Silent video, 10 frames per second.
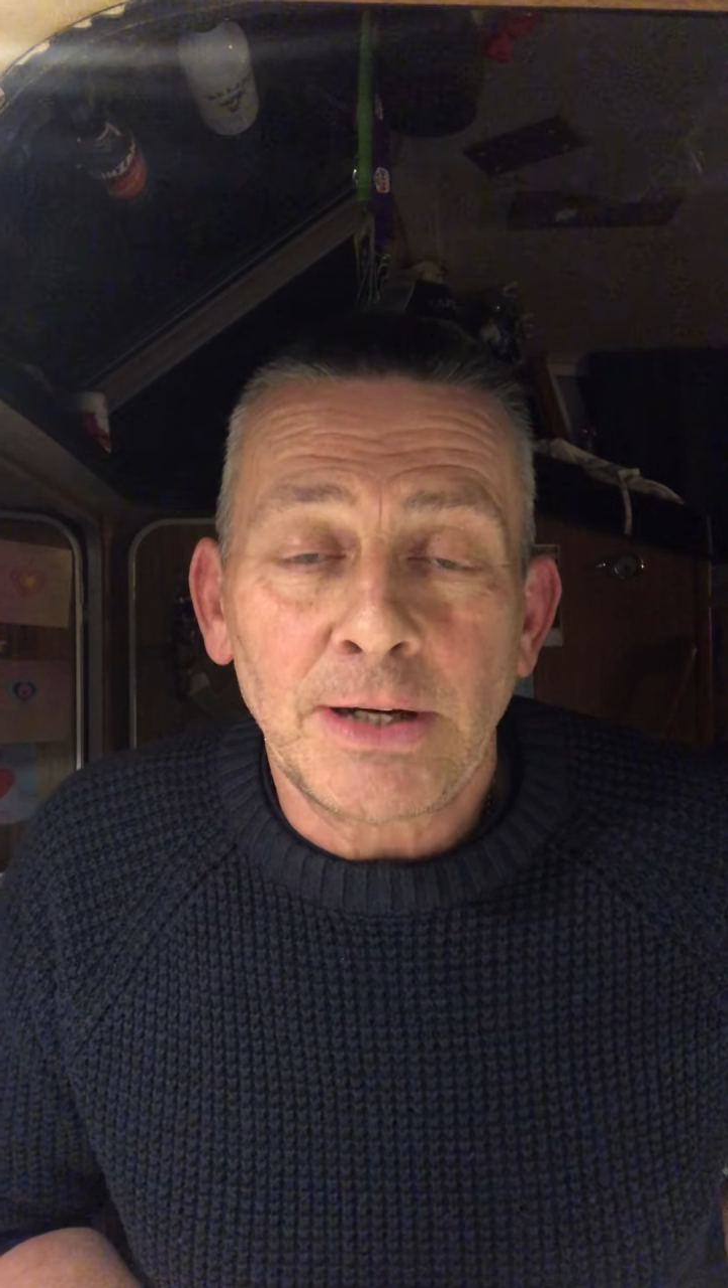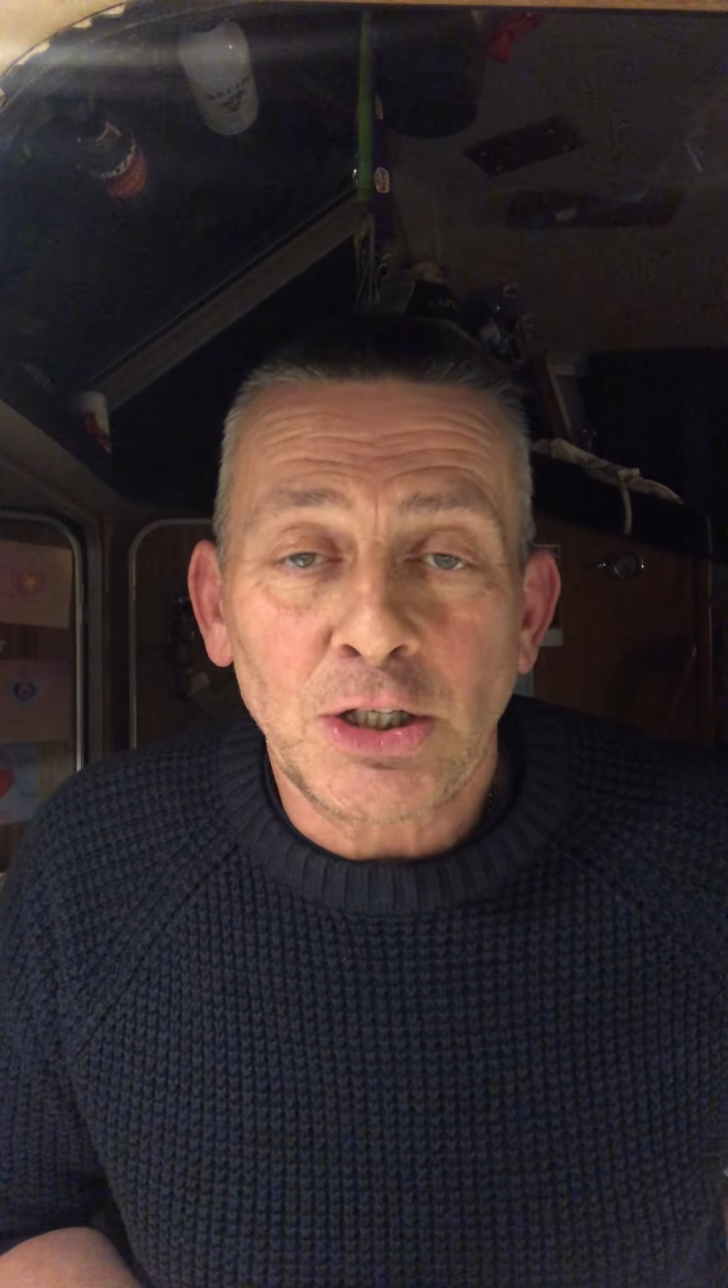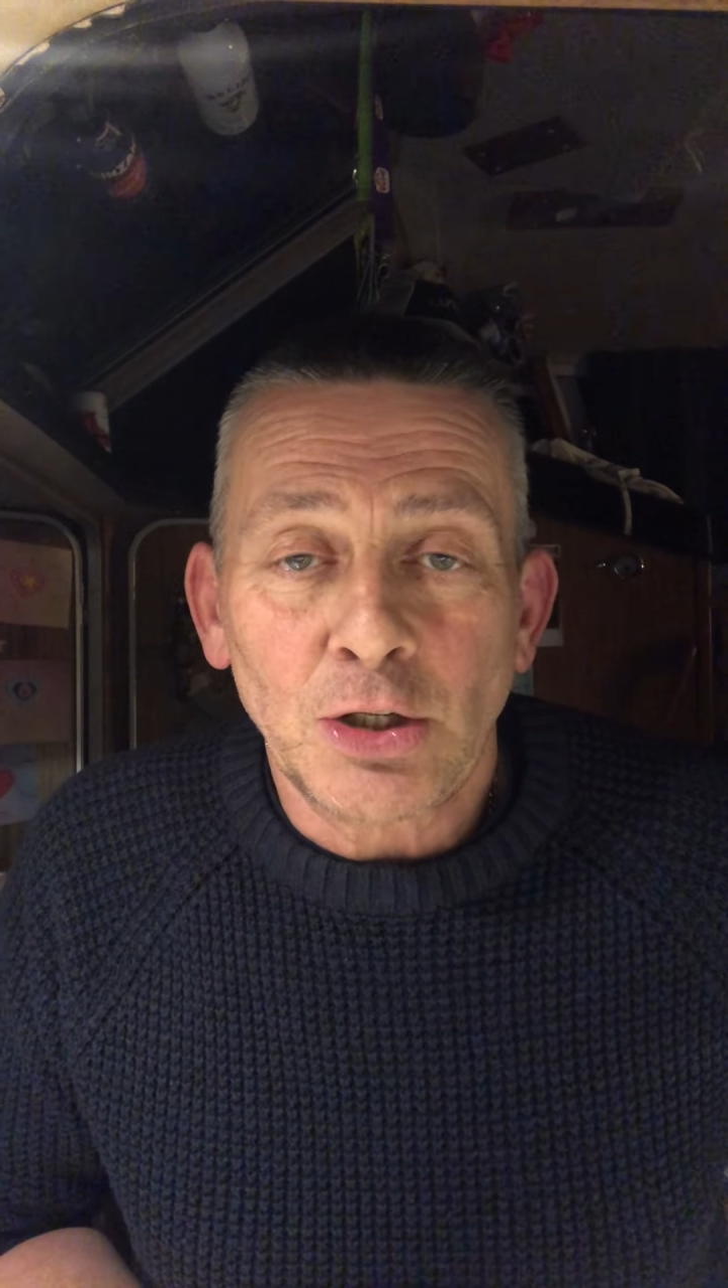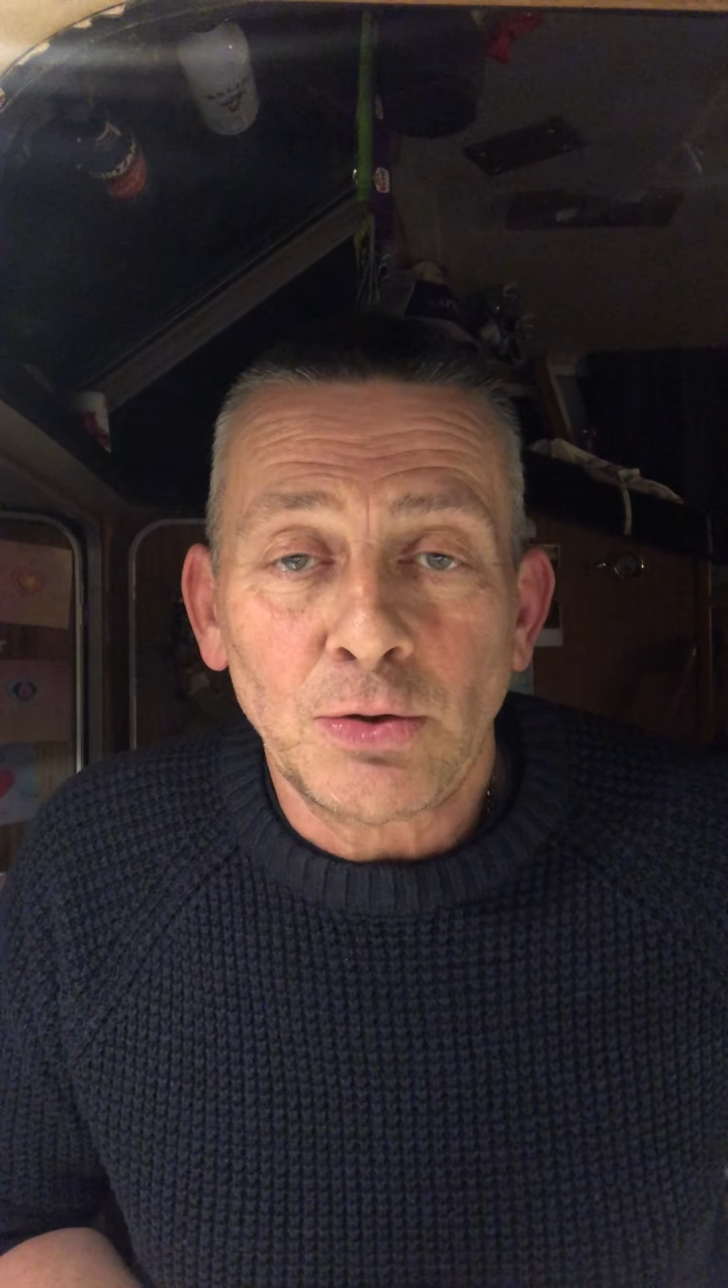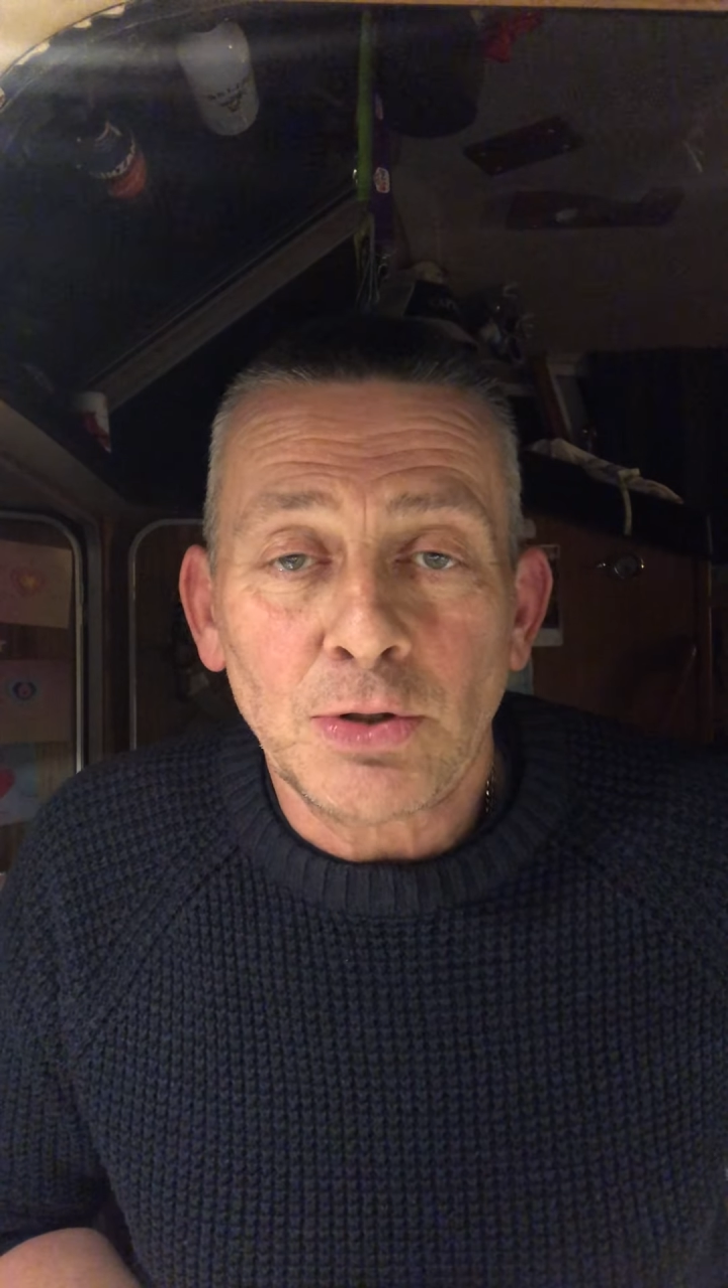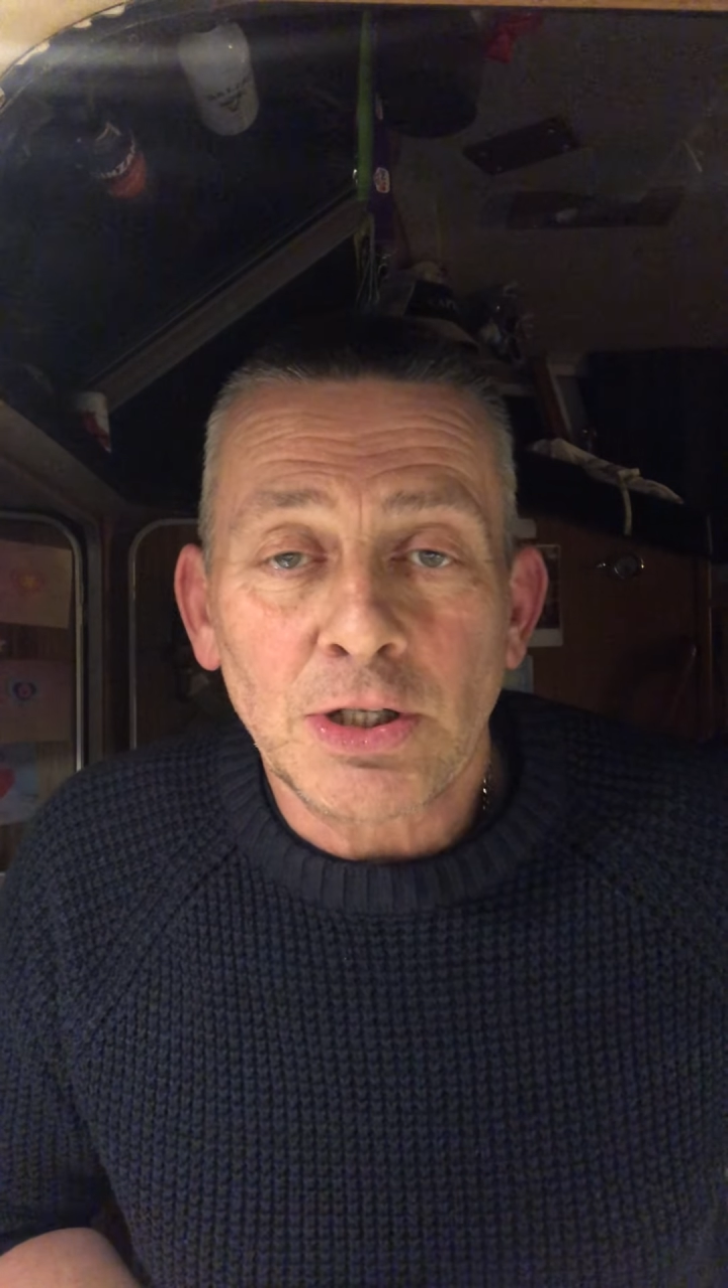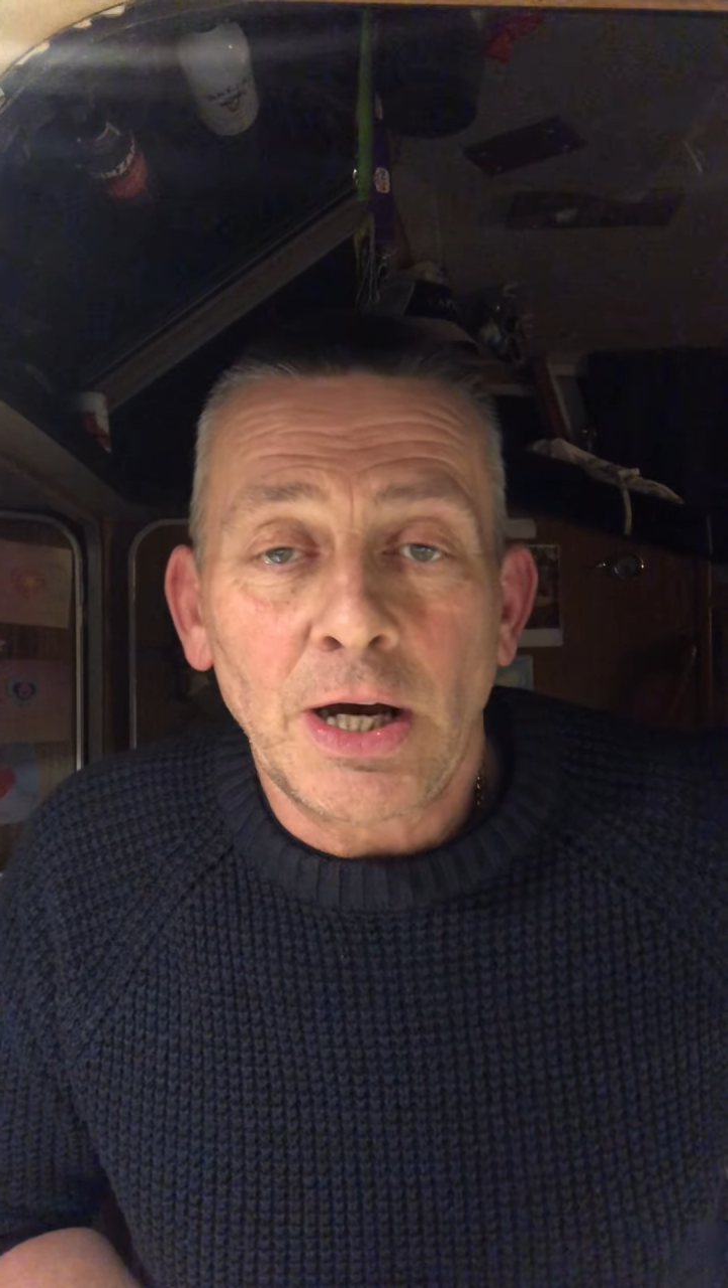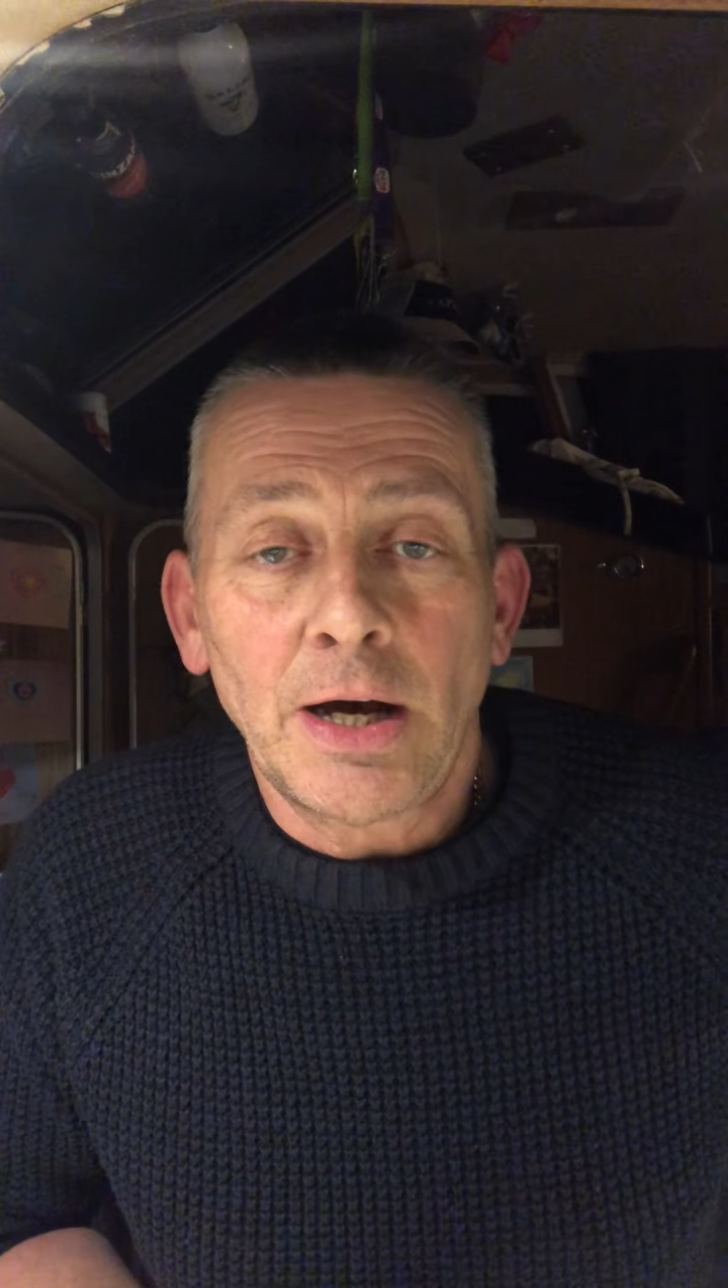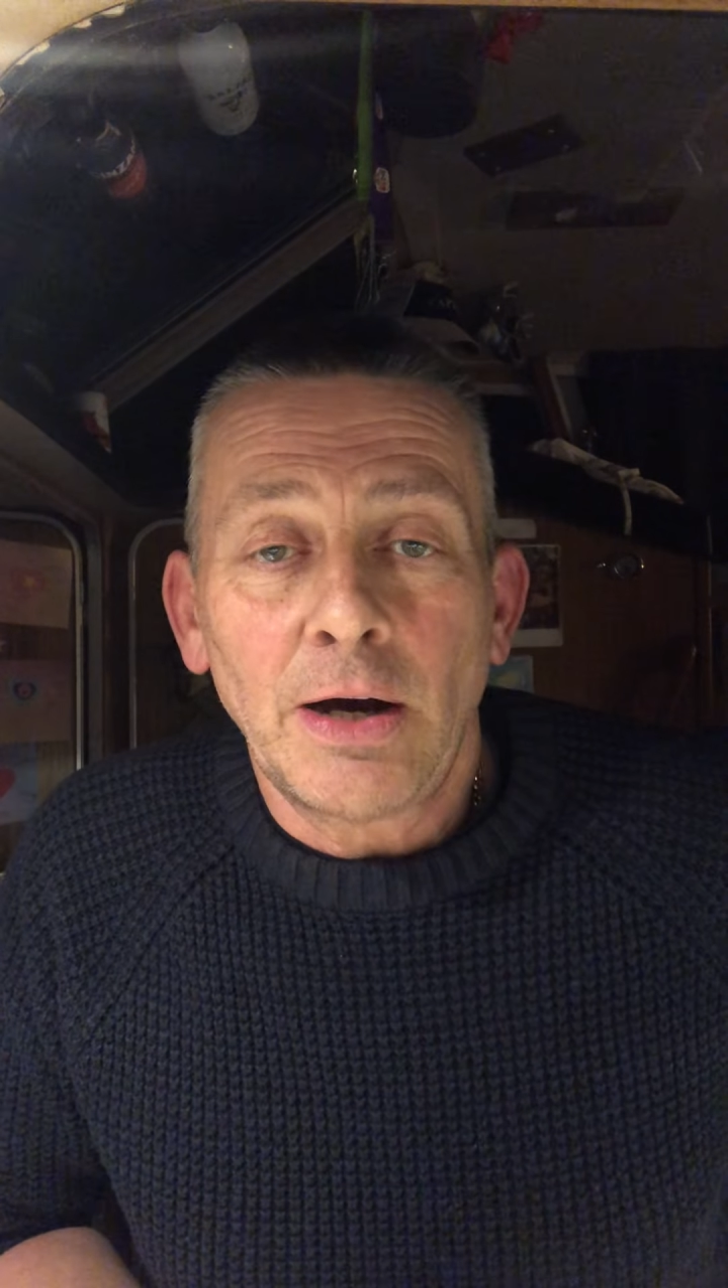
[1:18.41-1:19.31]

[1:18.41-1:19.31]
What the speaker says: issues